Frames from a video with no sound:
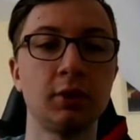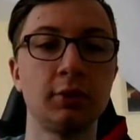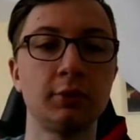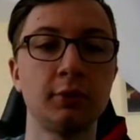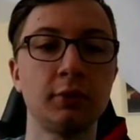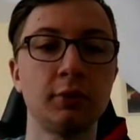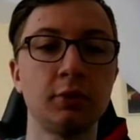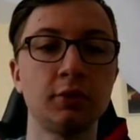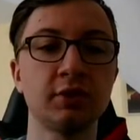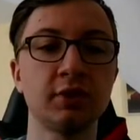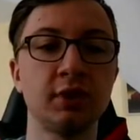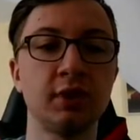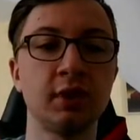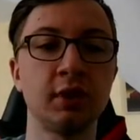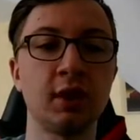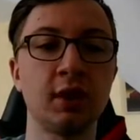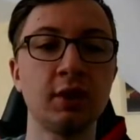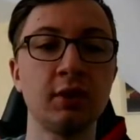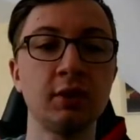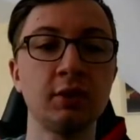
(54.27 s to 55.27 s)
Of course, there
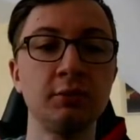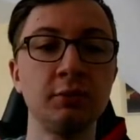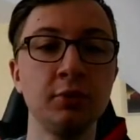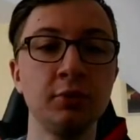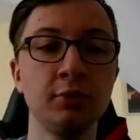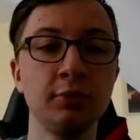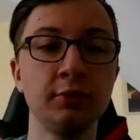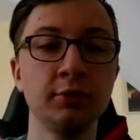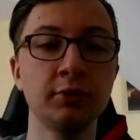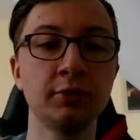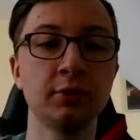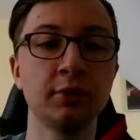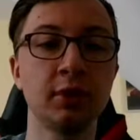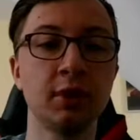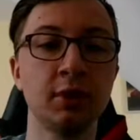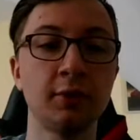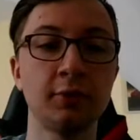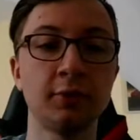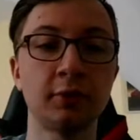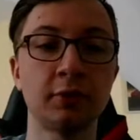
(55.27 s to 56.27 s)
are other moves.
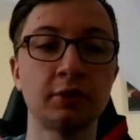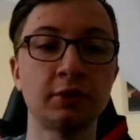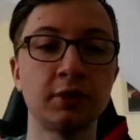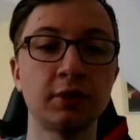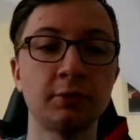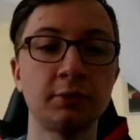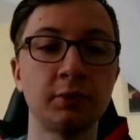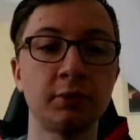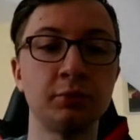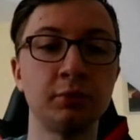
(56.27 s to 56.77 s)
For example,